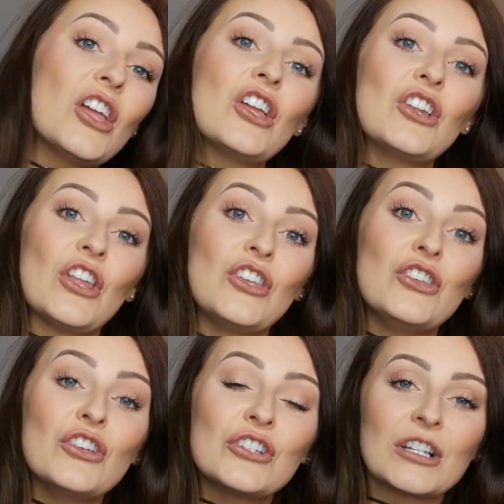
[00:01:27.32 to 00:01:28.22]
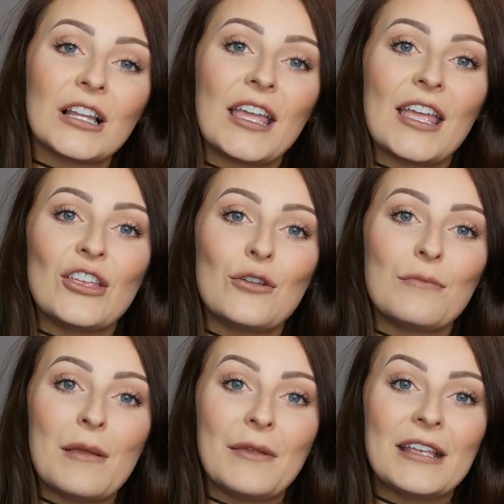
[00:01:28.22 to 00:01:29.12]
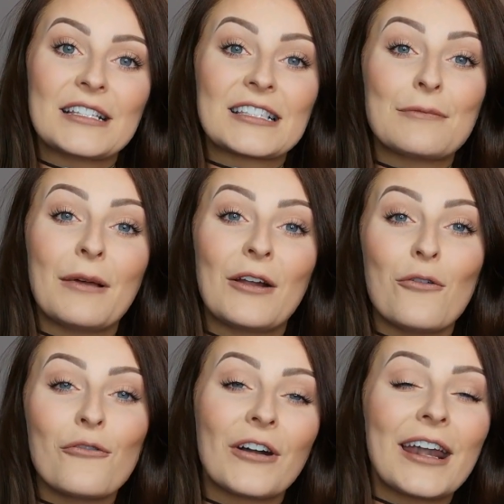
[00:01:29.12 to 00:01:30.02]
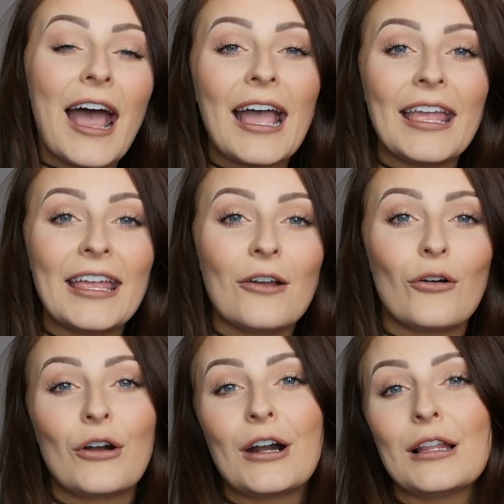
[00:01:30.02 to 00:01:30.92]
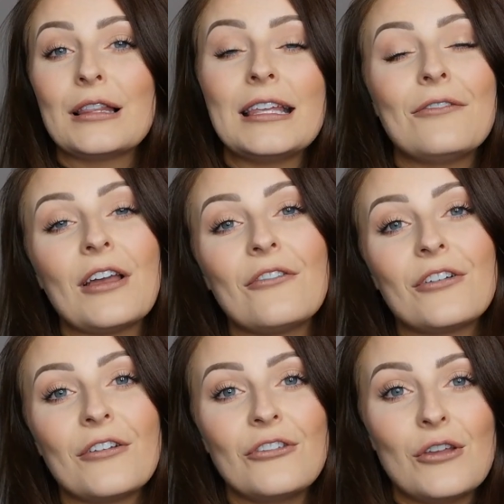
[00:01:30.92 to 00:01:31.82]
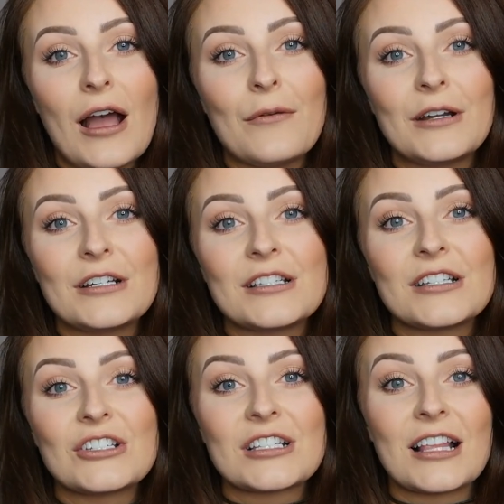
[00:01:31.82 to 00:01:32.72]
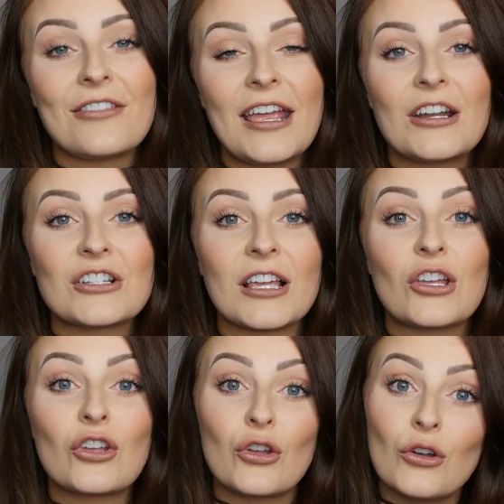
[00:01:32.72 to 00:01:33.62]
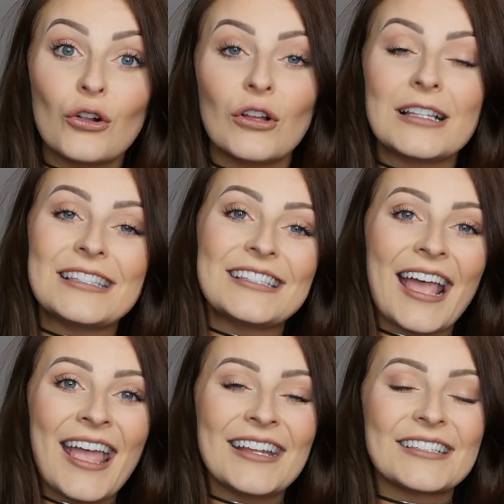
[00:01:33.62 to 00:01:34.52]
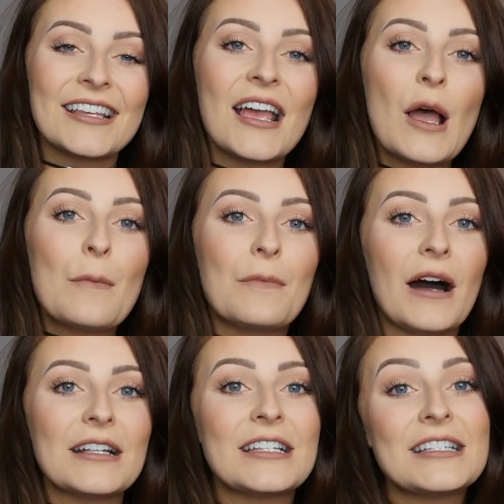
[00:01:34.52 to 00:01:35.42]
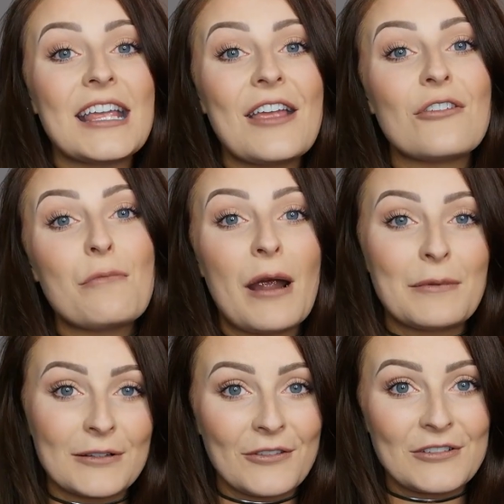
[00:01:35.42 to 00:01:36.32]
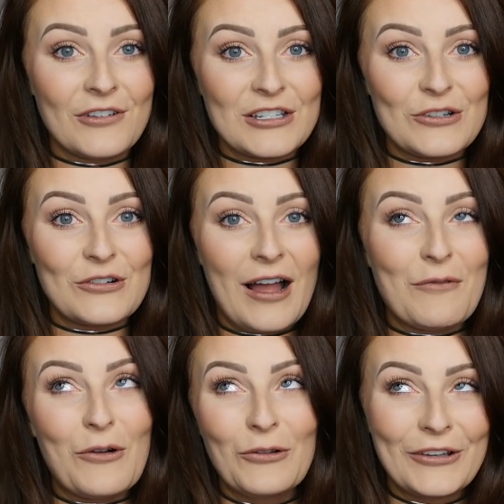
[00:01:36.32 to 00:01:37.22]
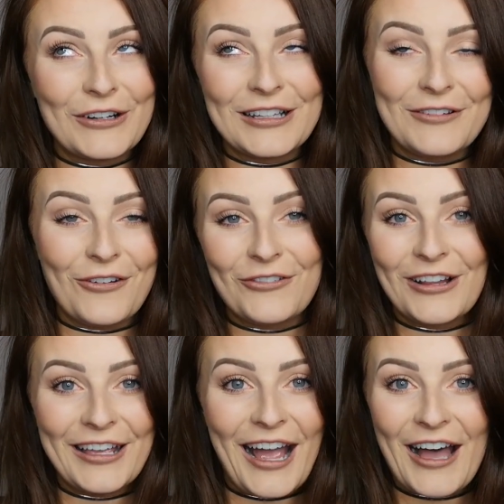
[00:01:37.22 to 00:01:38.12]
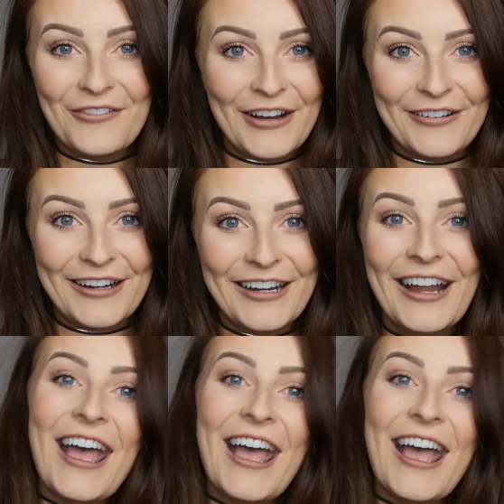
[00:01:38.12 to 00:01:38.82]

Now usually you'd maybe sleep in it overnight or leave it for a few hours, just allow the hair to like cool and set. But today, for the purpose of this video, I'm only going to leave it for like half an hour.